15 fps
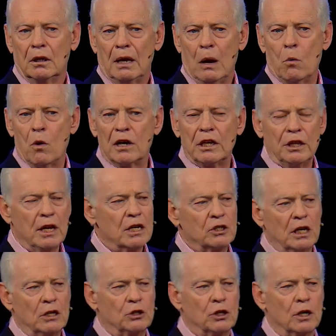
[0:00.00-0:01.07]
And what it is,
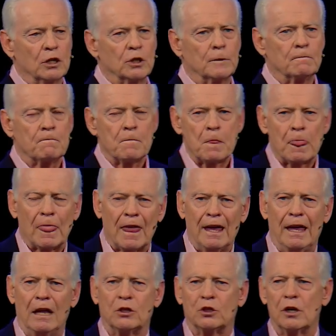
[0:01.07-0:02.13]
it's just,
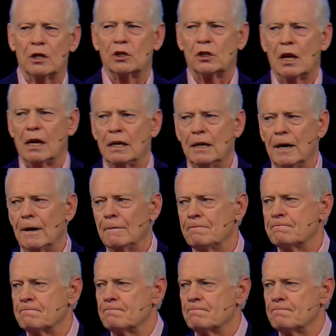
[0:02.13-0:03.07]
it's just a, uh,